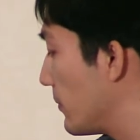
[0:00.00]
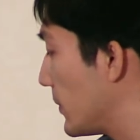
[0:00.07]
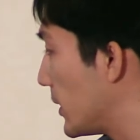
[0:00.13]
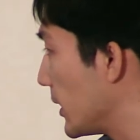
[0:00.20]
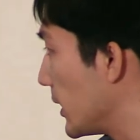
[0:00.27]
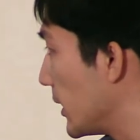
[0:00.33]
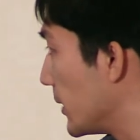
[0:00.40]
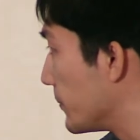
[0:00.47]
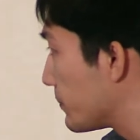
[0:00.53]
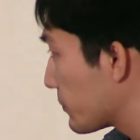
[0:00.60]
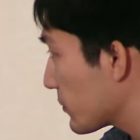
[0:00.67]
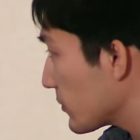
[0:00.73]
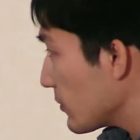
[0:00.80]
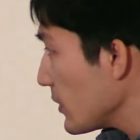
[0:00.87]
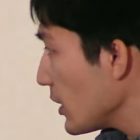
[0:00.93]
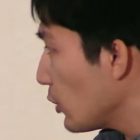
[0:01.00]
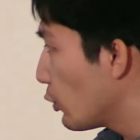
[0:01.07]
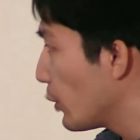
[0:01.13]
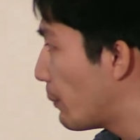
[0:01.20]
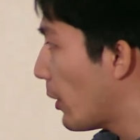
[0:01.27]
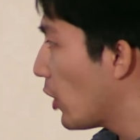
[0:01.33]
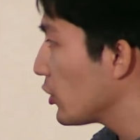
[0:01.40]
the
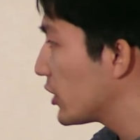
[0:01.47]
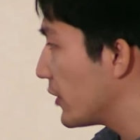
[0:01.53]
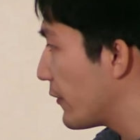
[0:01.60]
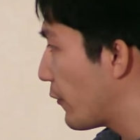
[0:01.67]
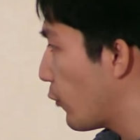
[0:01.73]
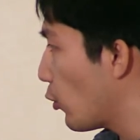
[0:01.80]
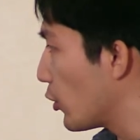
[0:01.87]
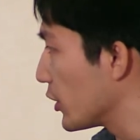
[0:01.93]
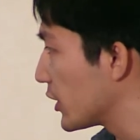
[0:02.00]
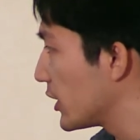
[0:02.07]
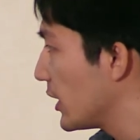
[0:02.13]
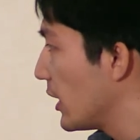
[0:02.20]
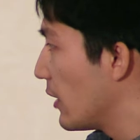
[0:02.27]
repulsive force